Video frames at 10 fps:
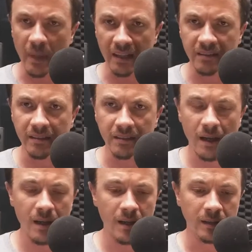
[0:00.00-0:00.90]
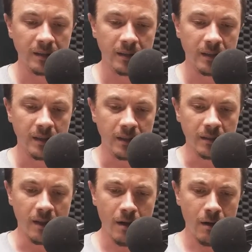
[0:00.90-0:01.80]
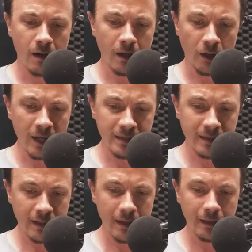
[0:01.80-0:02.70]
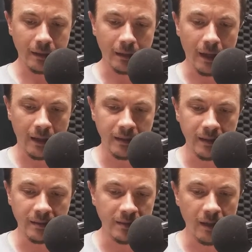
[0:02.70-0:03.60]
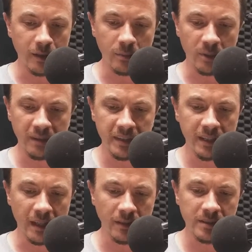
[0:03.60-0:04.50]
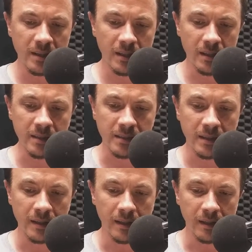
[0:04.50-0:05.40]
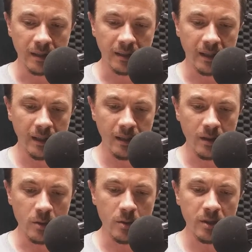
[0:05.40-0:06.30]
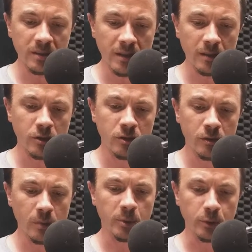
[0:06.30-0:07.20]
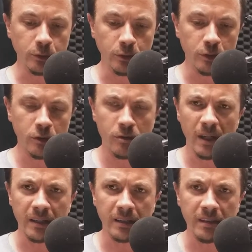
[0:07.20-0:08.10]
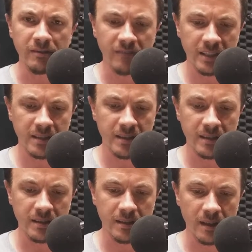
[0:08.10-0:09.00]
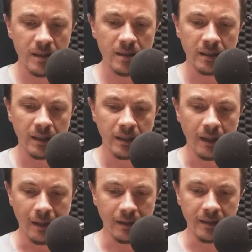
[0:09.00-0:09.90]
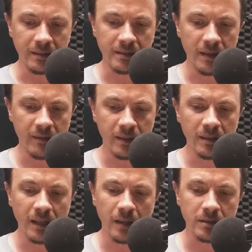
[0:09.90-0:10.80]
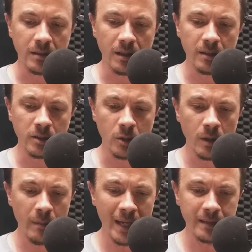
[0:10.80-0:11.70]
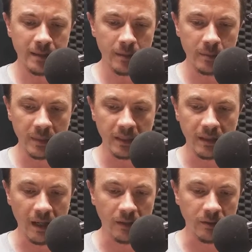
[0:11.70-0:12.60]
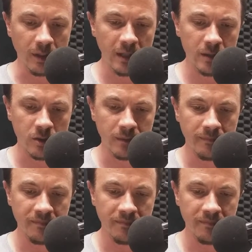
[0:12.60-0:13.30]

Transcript: maskers are. They are a great king and his 7 privy councillors, a king who does not scruple to strike a defenceless girl, and his 7 councillors who abet him in the outrage.